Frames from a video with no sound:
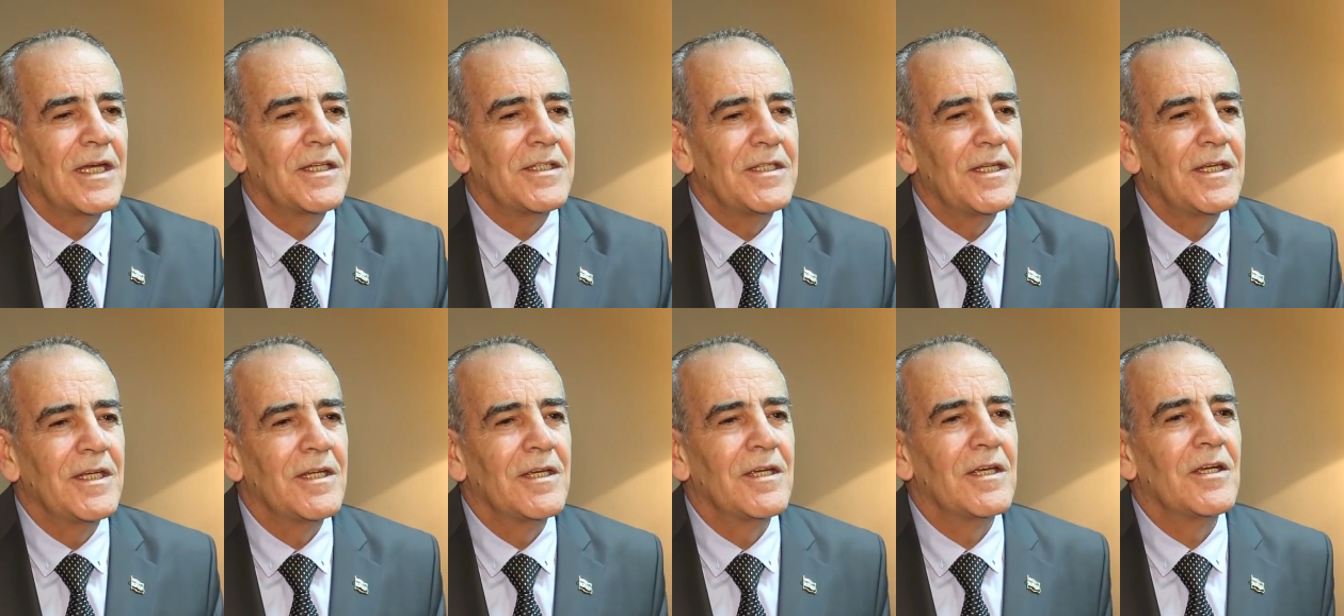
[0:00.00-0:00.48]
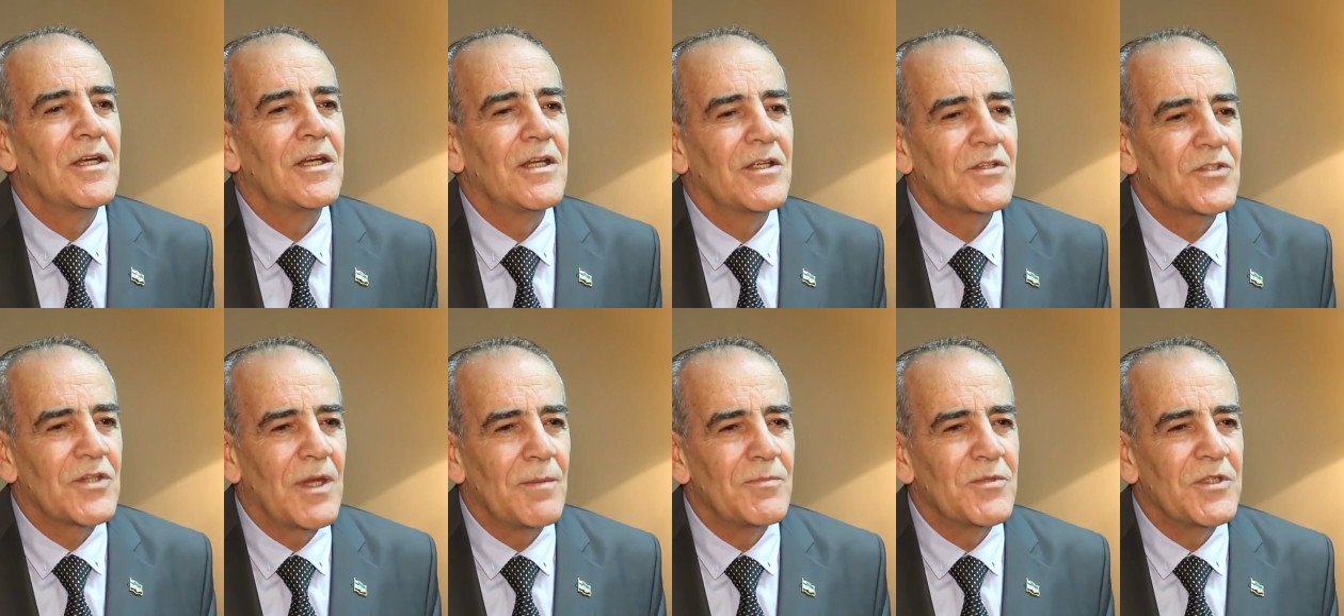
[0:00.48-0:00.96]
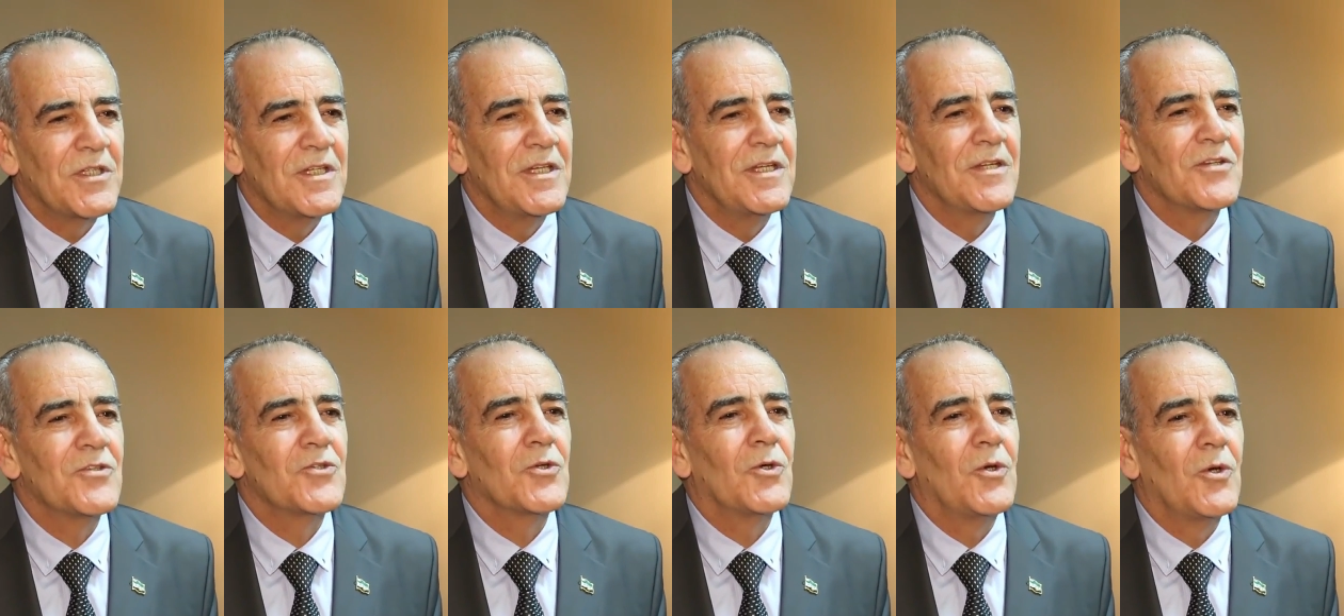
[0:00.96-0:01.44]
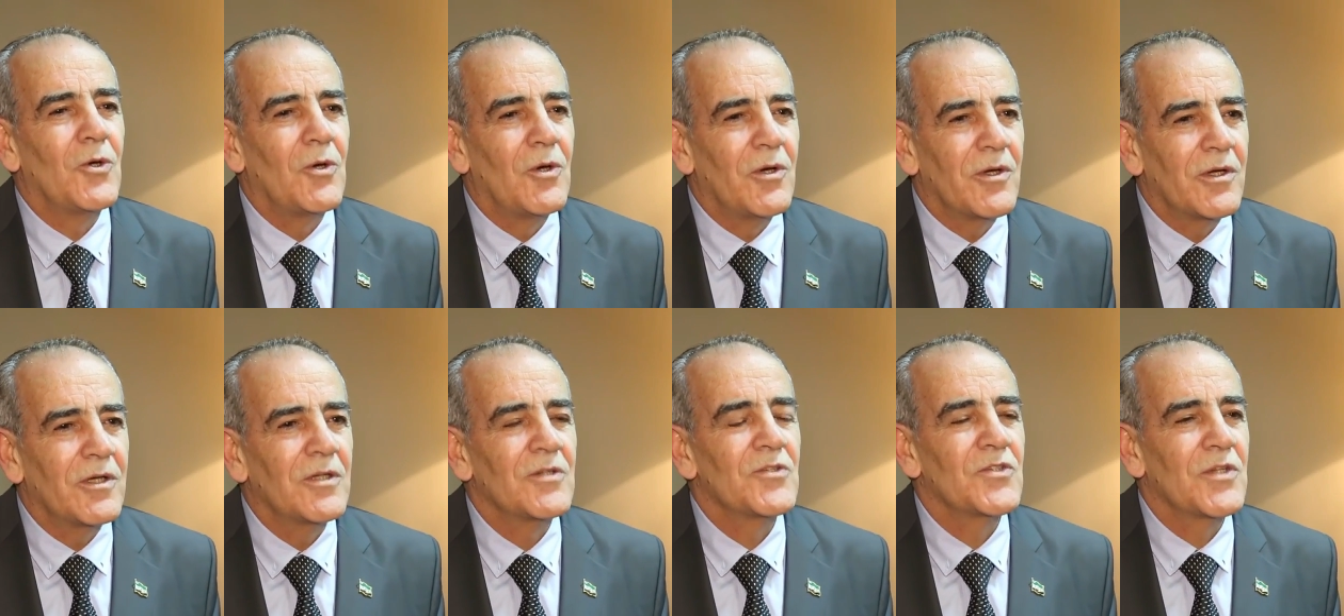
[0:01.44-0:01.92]
getting subsidies
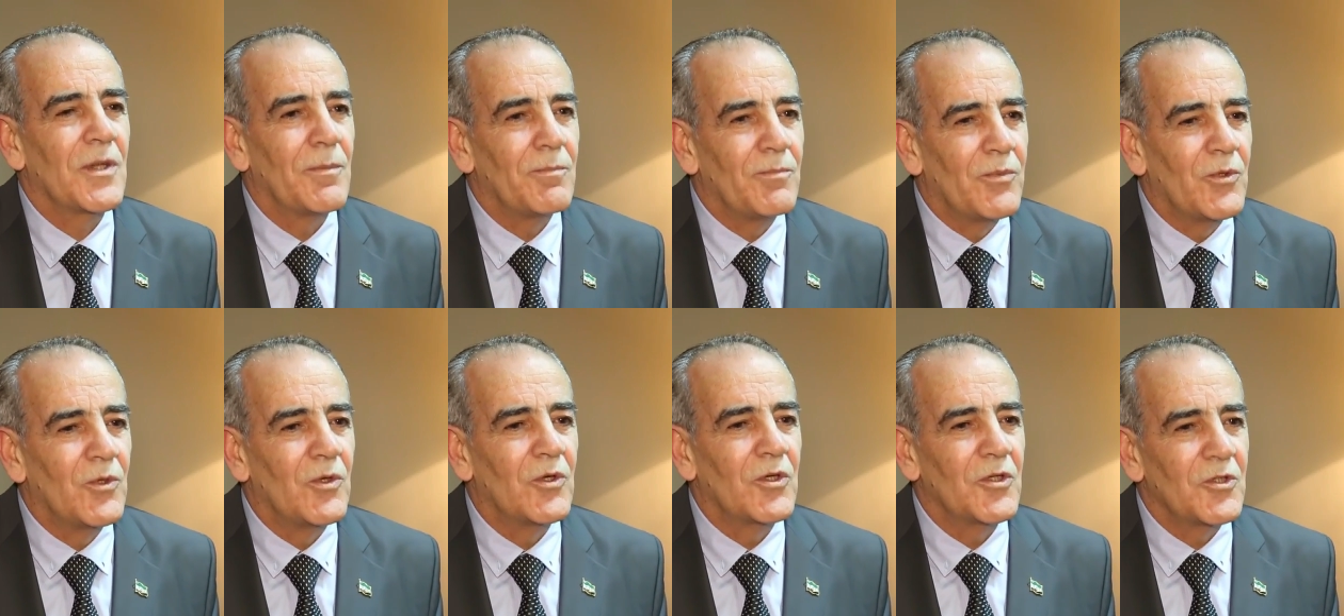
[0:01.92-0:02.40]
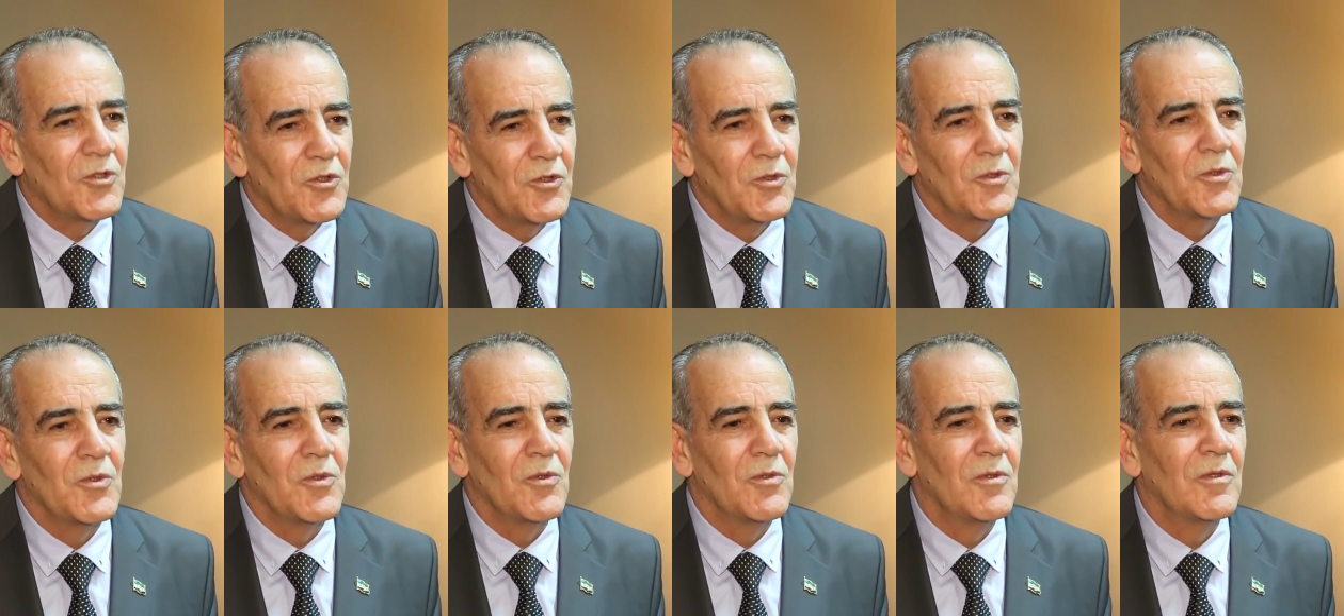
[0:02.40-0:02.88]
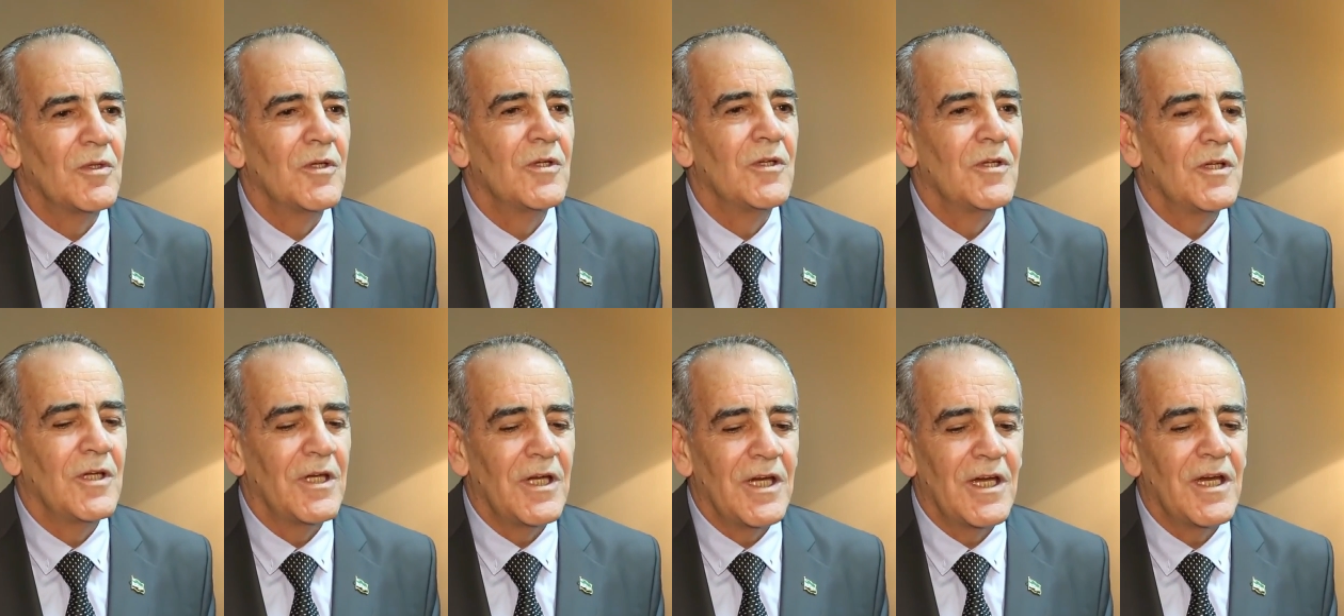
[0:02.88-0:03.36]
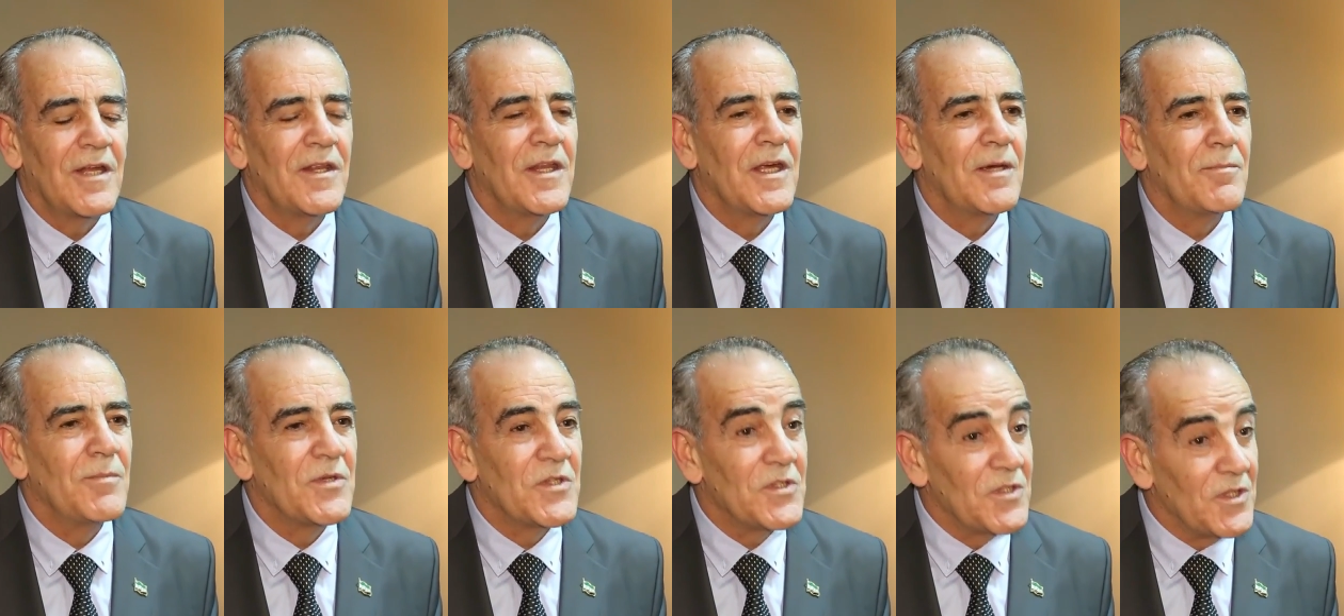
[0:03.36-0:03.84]
or support to
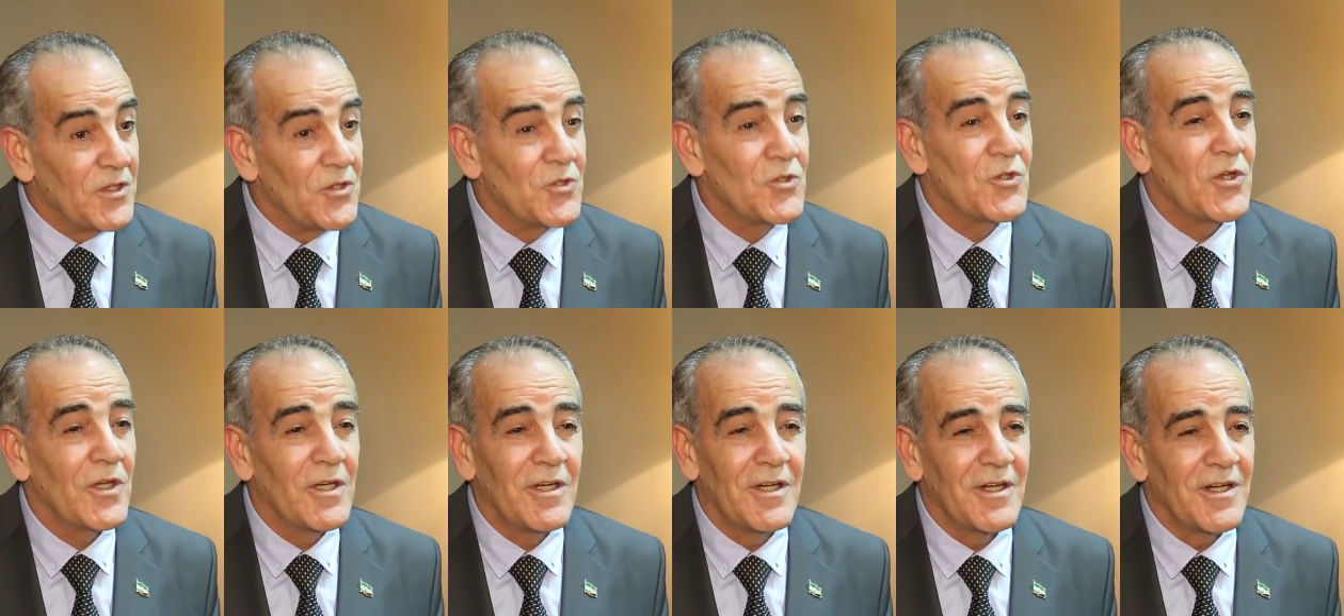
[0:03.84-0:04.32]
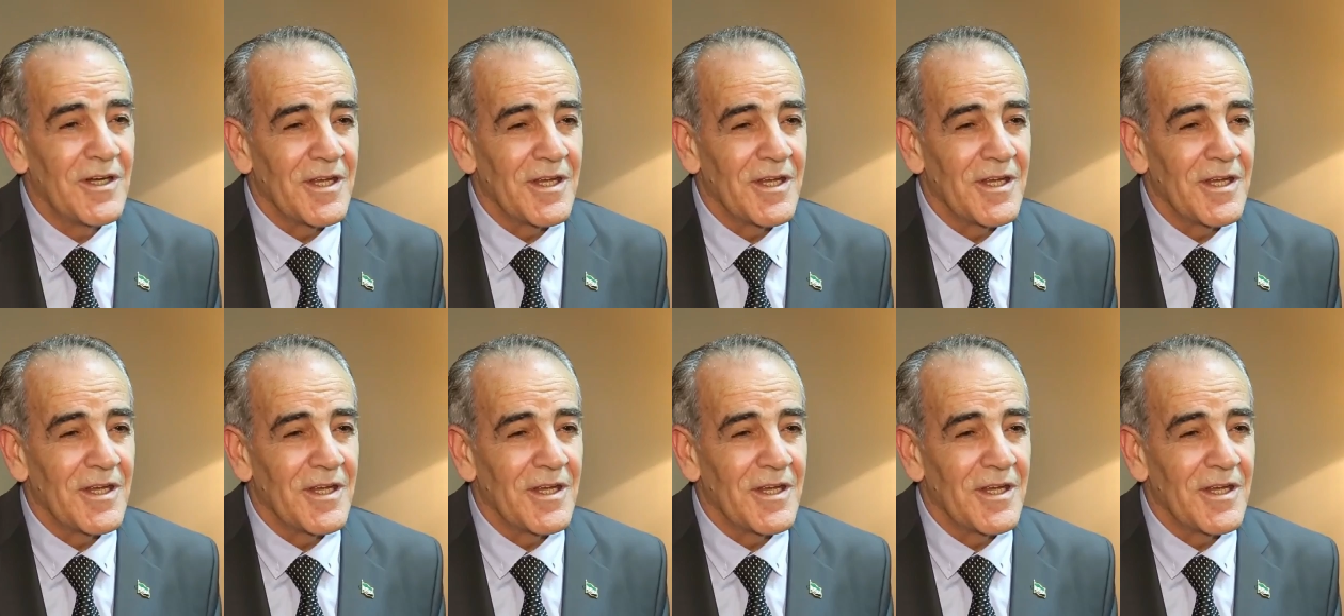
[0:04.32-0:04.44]
the besieged